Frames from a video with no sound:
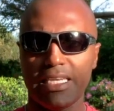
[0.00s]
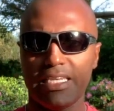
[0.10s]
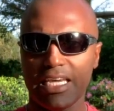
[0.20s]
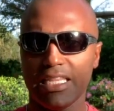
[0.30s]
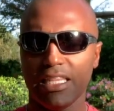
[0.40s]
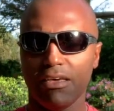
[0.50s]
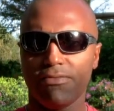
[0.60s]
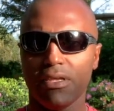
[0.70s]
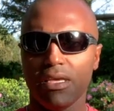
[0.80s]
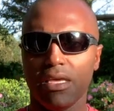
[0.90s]

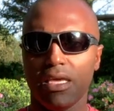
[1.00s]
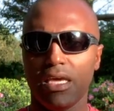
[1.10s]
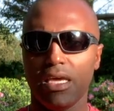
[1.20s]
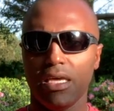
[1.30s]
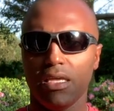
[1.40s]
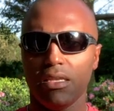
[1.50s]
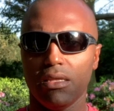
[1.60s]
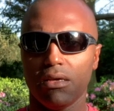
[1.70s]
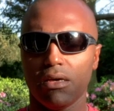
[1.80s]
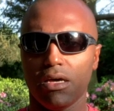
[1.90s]
deadlift
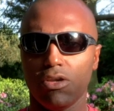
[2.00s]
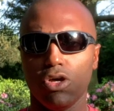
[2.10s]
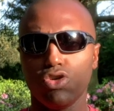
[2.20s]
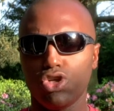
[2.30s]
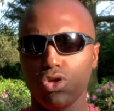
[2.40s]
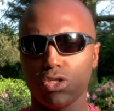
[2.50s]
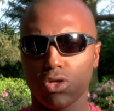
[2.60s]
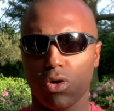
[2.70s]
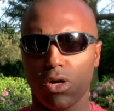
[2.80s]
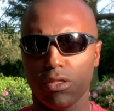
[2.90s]
in no shoes
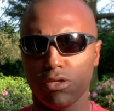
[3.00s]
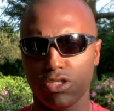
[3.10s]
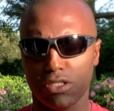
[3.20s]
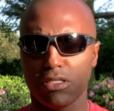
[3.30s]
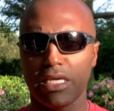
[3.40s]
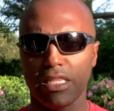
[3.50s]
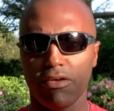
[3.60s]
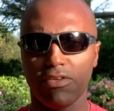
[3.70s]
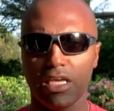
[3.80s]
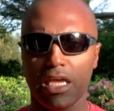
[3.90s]
at all. They're just
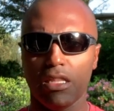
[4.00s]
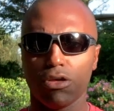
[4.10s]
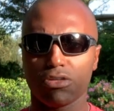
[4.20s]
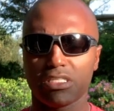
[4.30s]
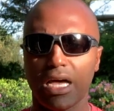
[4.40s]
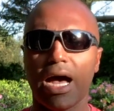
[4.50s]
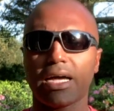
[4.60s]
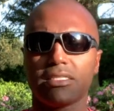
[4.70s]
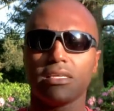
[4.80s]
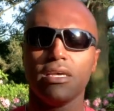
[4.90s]
deadlifting in their
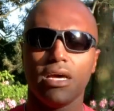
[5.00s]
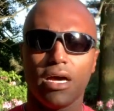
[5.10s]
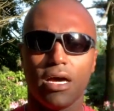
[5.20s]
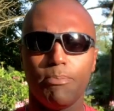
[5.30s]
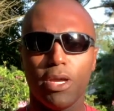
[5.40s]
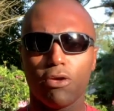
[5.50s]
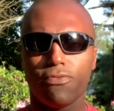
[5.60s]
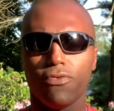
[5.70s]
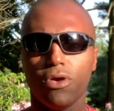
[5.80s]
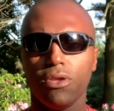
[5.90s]
socks,
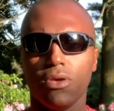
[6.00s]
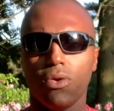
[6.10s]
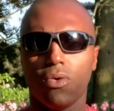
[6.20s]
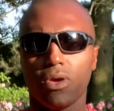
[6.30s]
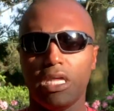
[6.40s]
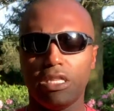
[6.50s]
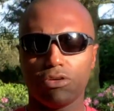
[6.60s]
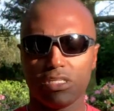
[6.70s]
barefoot or in their